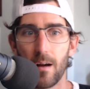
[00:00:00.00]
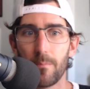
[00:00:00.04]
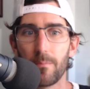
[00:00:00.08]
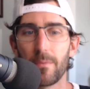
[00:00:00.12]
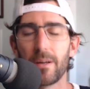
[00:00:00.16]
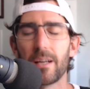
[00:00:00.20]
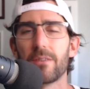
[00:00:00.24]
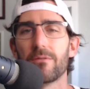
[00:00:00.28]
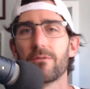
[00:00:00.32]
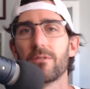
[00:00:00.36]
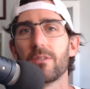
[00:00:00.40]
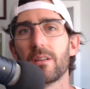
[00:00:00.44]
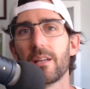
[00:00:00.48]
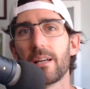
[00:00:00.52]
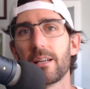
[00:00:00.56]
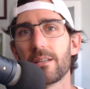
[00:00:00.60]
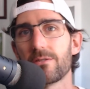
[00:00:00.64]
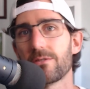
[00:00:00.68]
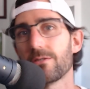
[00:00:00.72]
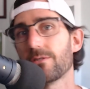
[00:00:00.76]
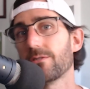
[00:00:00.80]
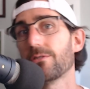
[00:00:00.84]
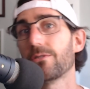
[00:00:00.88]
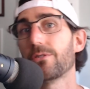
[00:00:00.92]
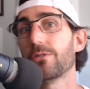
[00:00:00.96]
in
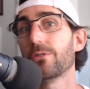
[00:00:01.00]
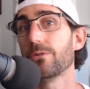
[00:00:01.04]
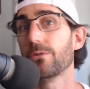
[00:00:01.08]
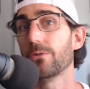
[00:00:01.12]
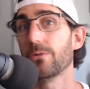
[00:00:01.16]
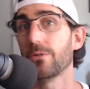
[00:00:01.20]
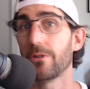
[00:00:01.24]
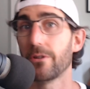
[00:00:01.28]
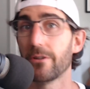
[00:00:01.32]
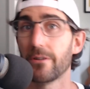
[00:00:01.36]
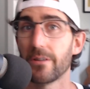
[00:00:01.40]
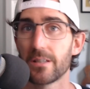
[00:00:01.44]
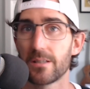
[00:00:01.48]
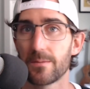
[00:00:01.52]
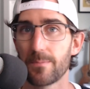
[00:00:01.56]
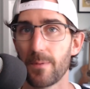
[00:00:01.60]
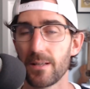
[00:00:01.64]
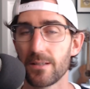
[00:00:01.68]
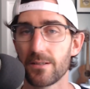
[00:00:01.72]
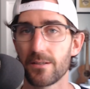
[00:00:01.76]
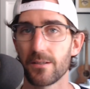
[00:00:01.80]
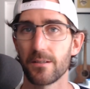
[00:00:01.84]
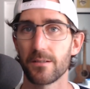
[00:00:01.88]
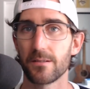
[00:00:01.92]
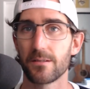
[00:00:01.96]
relation to your
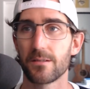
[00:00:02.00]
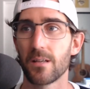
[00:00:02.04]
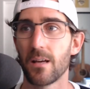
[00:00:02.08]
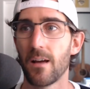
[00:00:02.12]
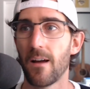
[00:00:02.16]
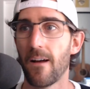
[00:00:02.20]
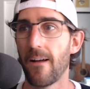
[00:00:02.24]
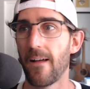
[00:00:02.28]
expenses.